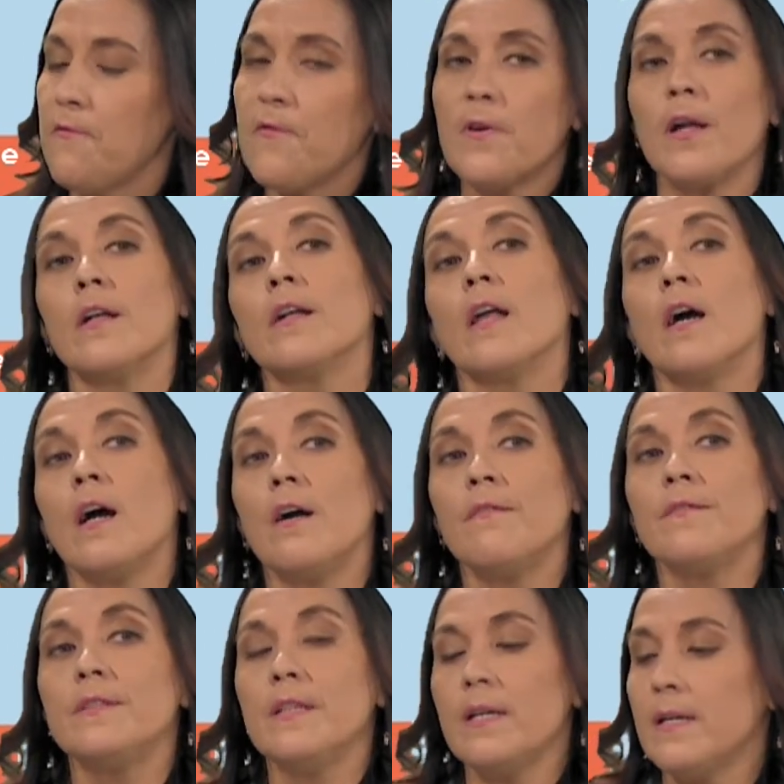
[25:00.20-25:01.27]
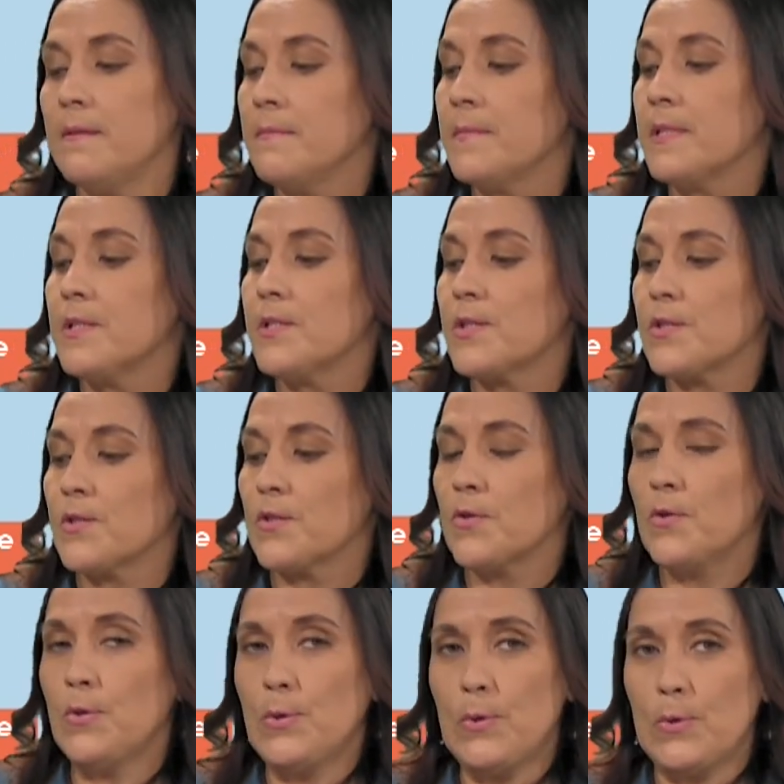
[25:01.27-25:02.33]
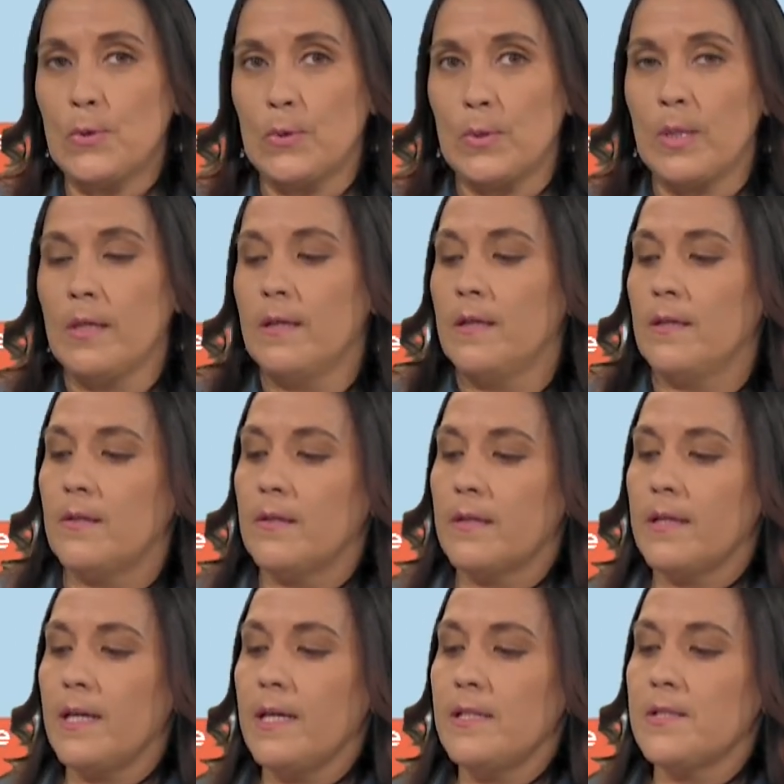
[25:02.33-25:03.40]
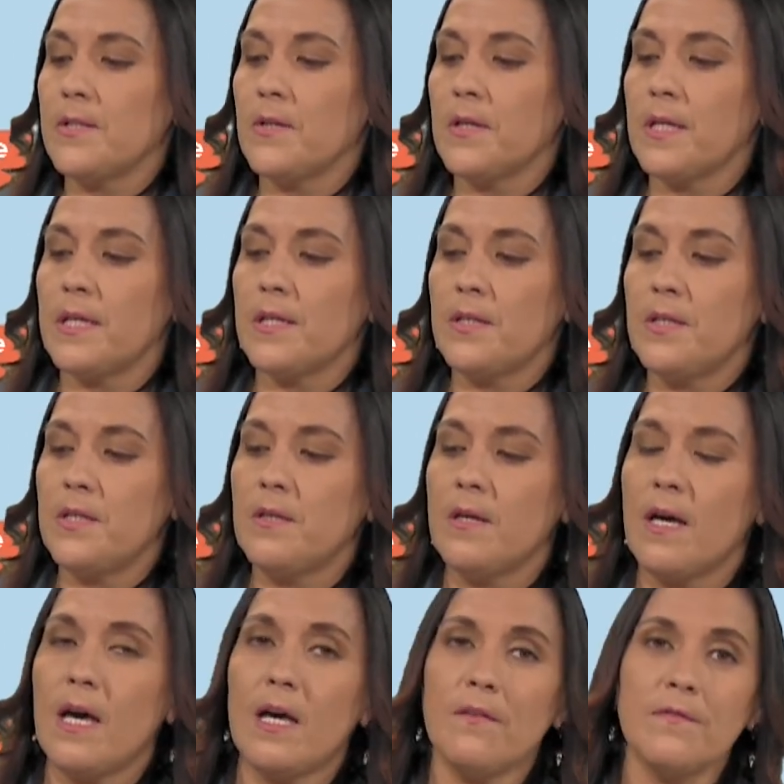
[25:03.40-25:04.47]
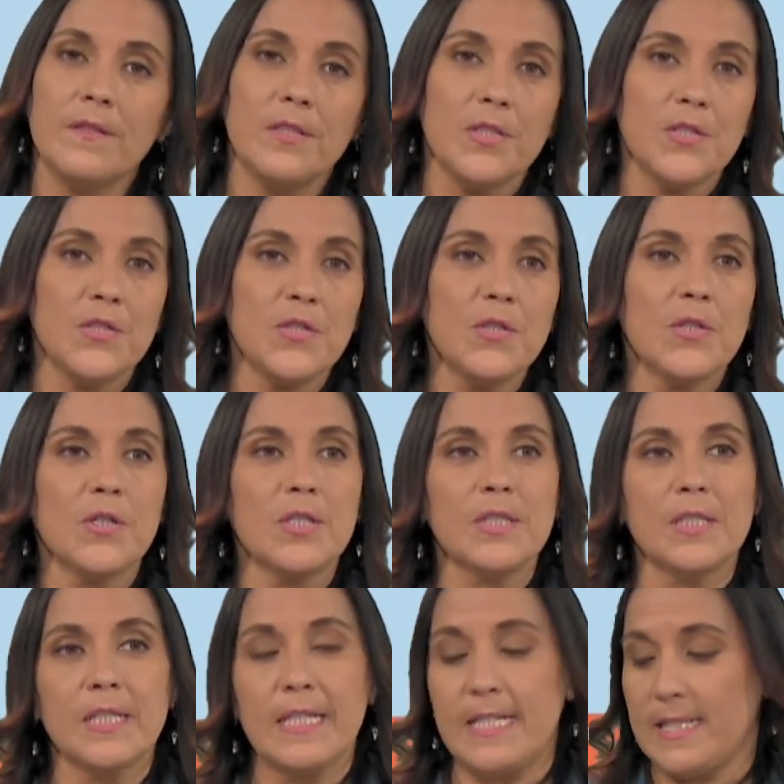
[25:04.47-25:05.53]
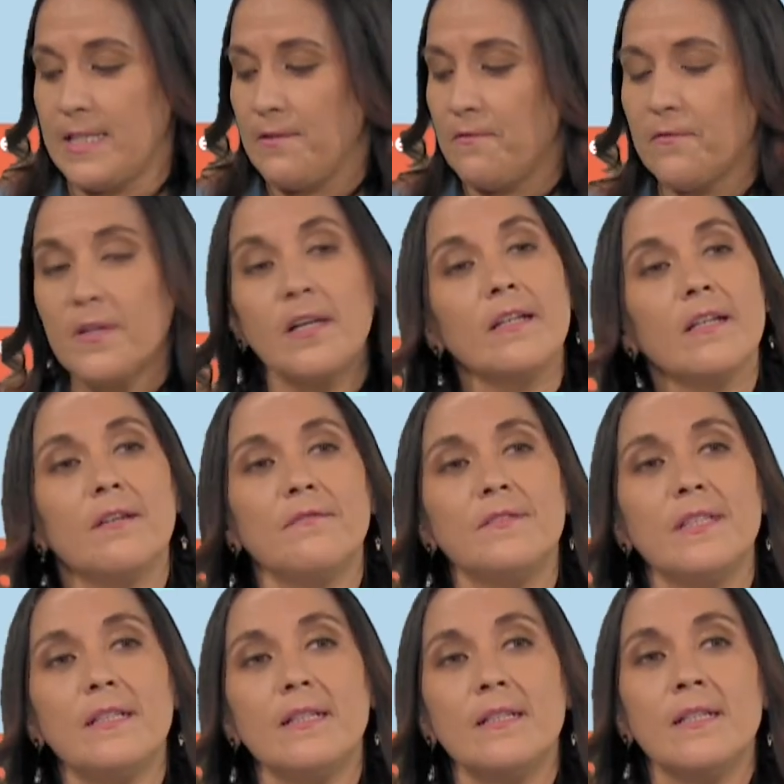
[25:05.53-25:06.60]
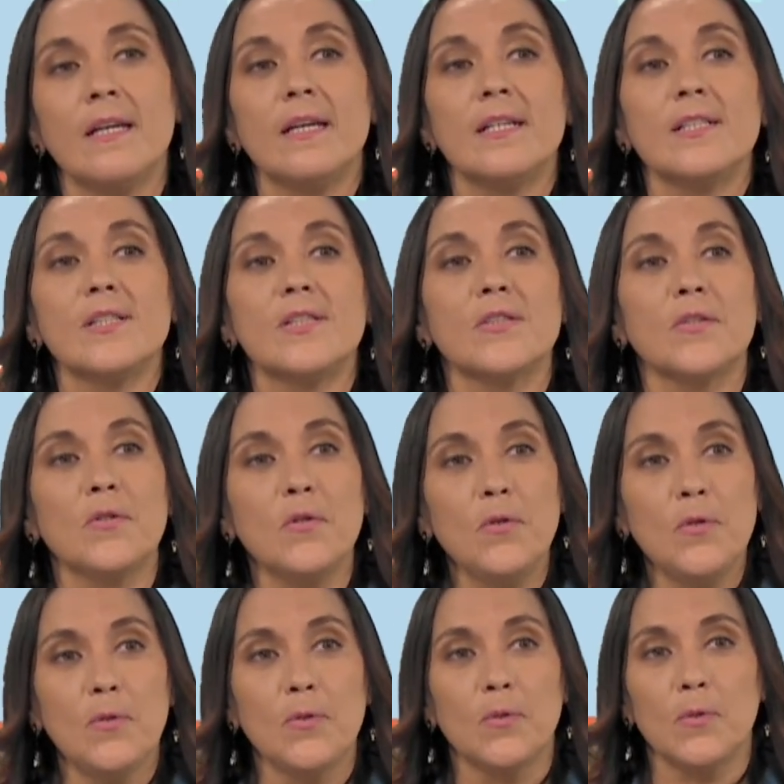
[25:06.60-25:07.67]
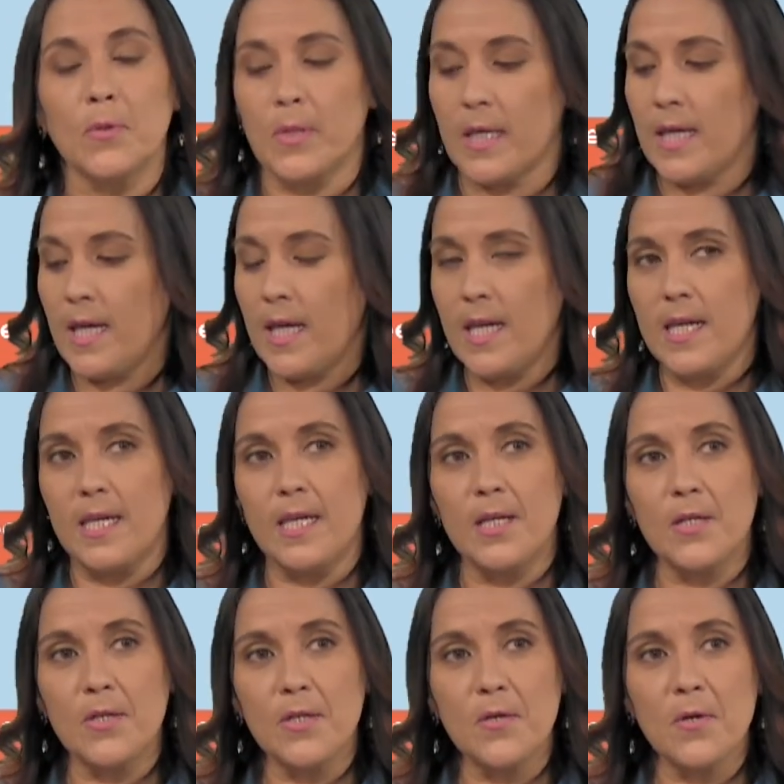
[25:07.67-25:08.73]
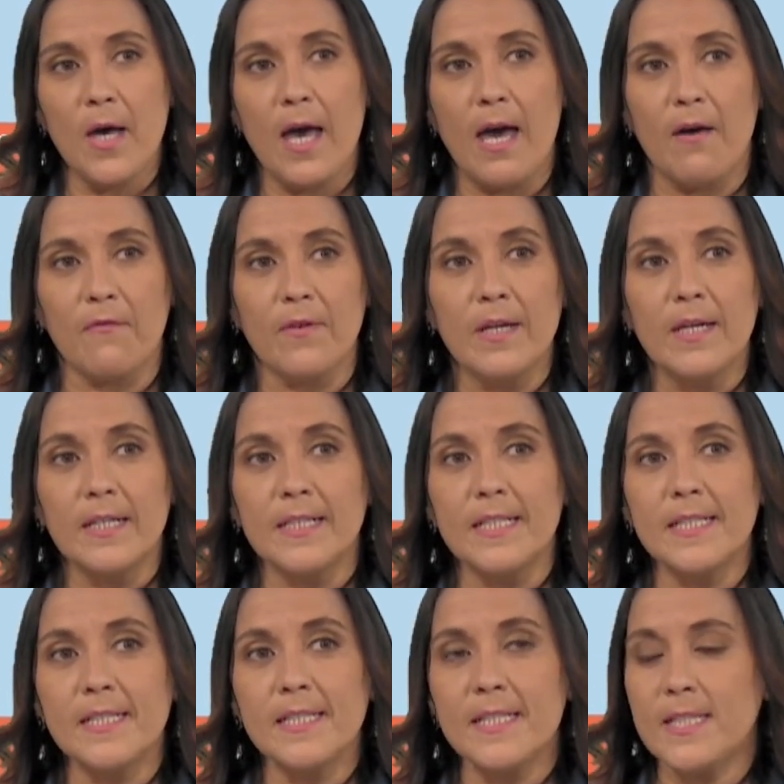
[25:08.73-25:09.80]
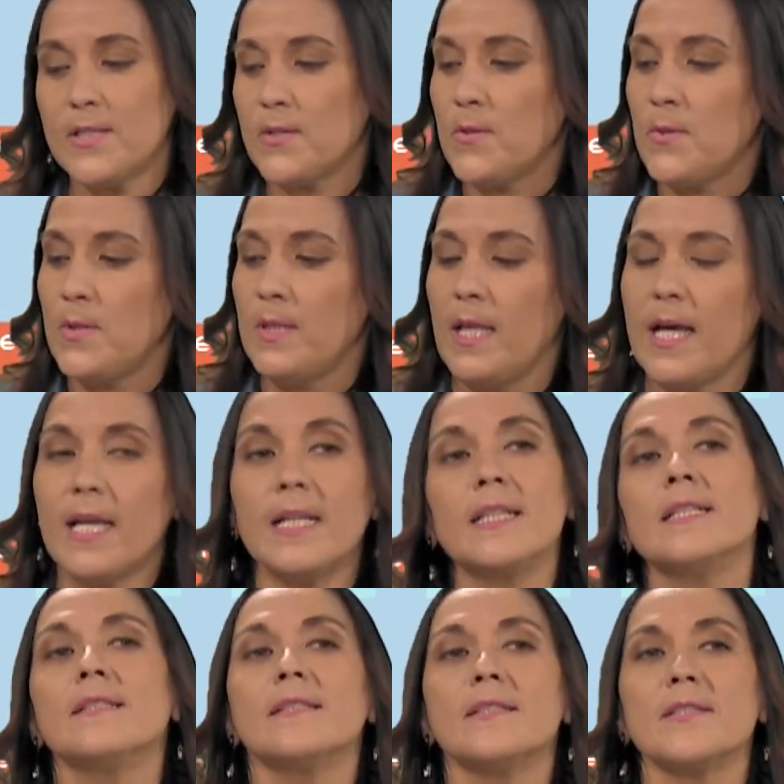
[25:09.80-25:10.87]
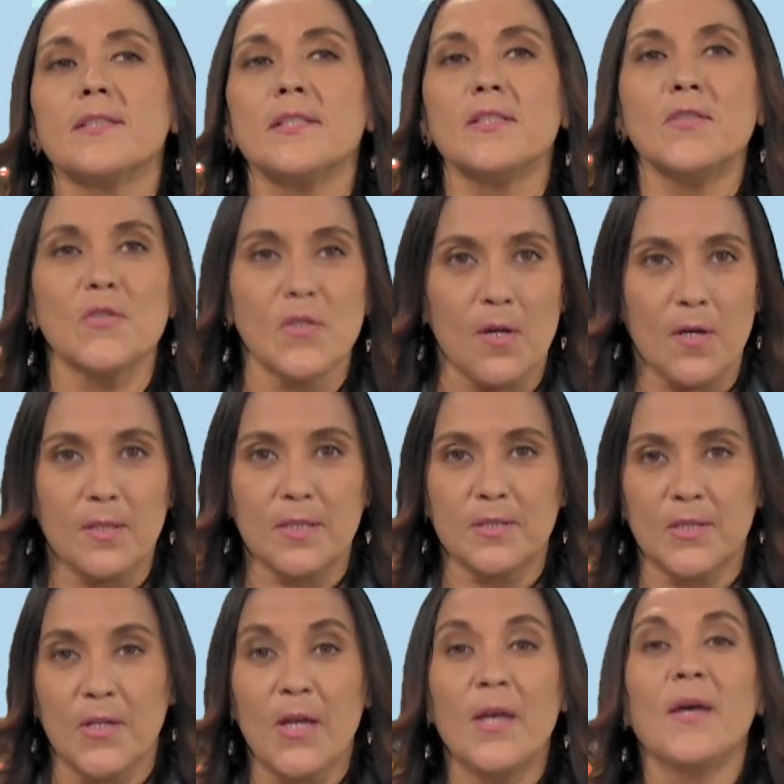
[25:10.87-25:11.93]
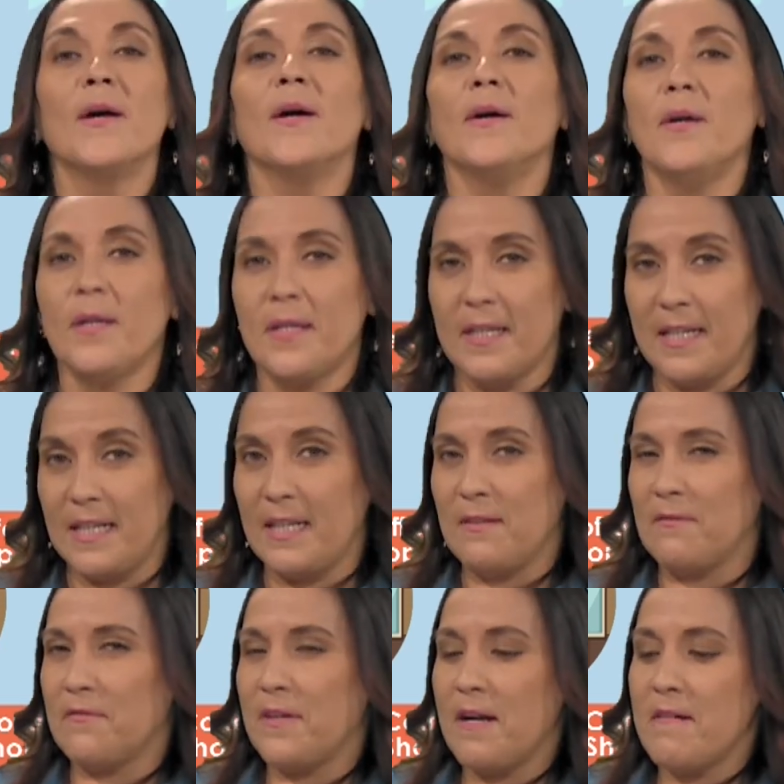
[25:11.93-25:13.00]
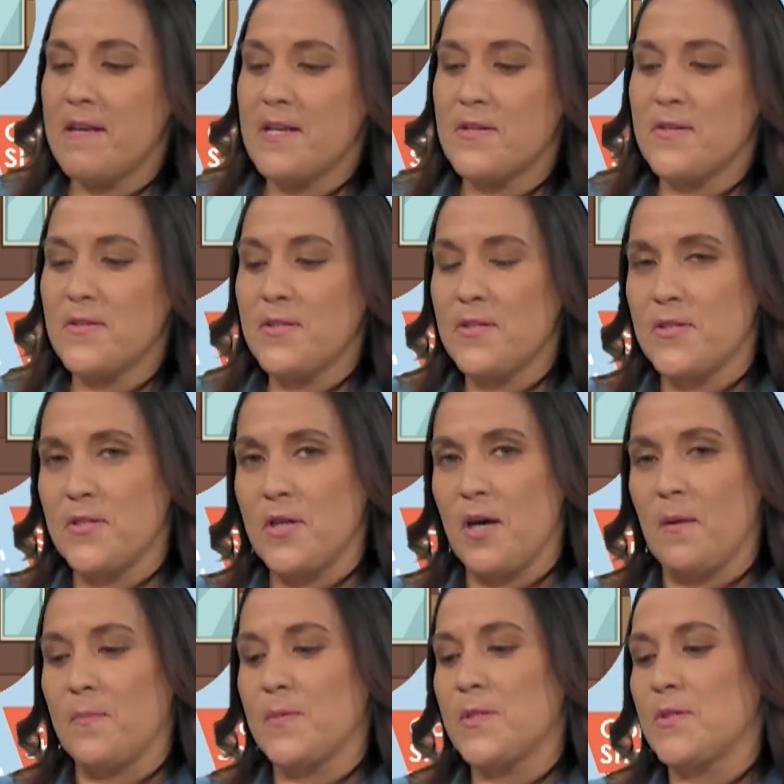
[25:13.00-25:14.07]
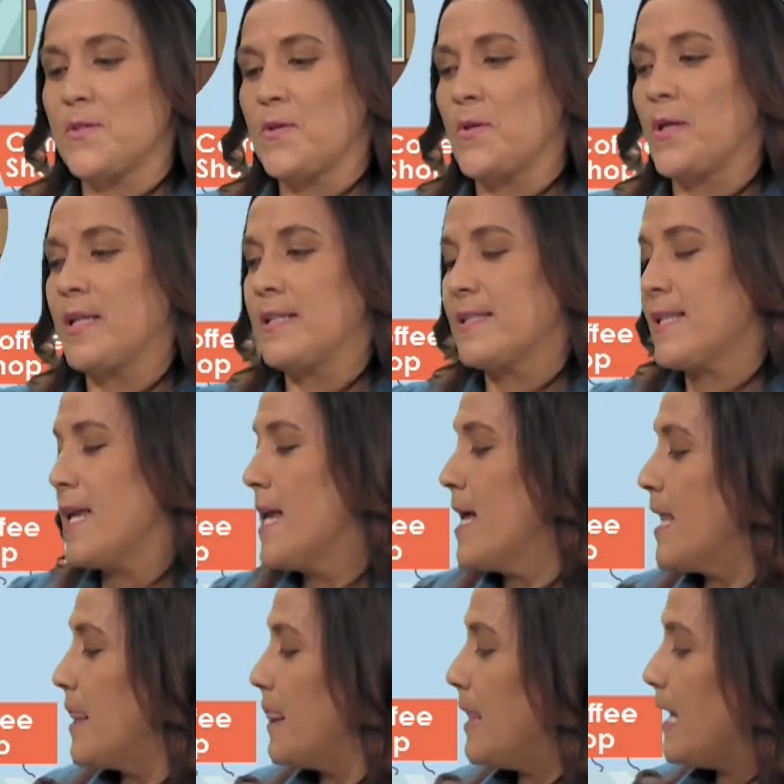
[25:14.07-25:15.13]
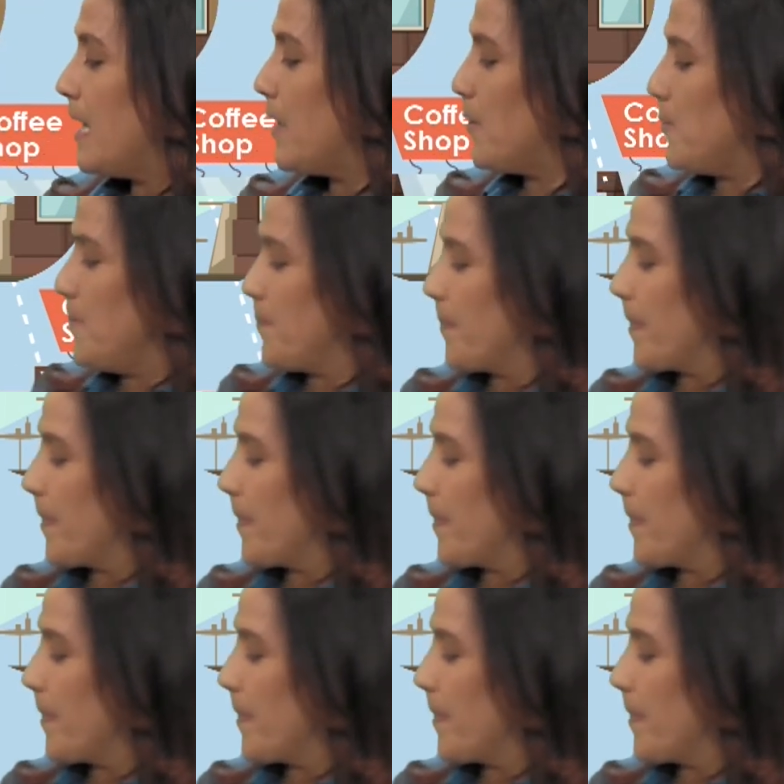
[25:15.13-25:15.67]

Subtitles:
front of the school. Okay, so here you have the church is in front of the school. Okay, here you have. This is the school and this is the church. Okay, very good job, students. Now,